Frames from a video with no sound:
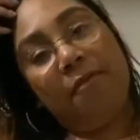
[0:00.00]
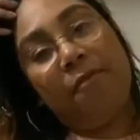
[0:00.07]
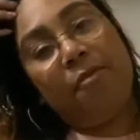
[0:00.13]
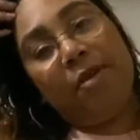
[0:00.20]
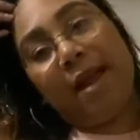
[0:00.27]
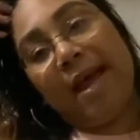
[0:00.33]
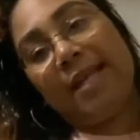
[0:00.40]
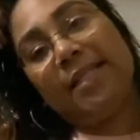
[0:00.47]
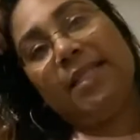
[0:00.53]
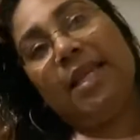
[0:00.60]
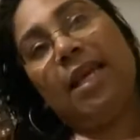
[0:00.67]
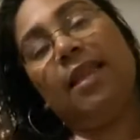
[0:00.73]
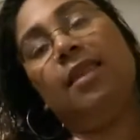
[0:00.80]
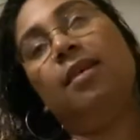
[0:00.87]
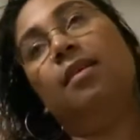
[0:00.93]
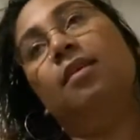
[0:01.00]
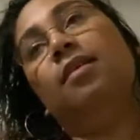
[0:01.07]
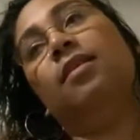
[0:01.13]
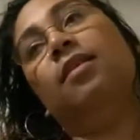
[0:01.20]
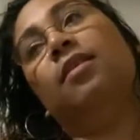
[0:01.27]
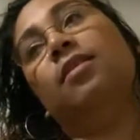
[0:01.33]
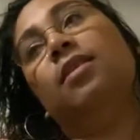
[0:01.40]
phone, I had to get
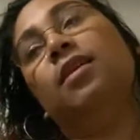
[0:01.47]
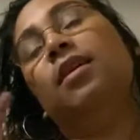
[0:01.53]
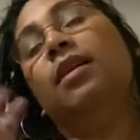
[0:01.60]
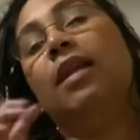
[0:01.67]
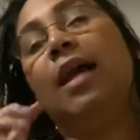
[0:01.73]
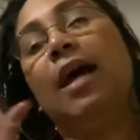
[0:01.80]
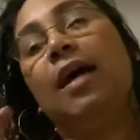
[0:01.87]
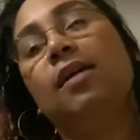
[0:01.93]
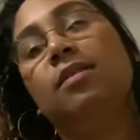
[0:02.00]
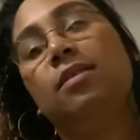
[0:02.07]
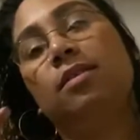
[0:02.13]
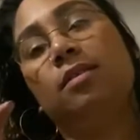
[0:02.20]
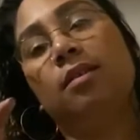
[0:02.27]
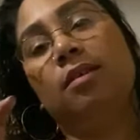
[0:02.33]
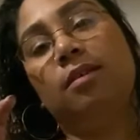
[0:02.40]
the glass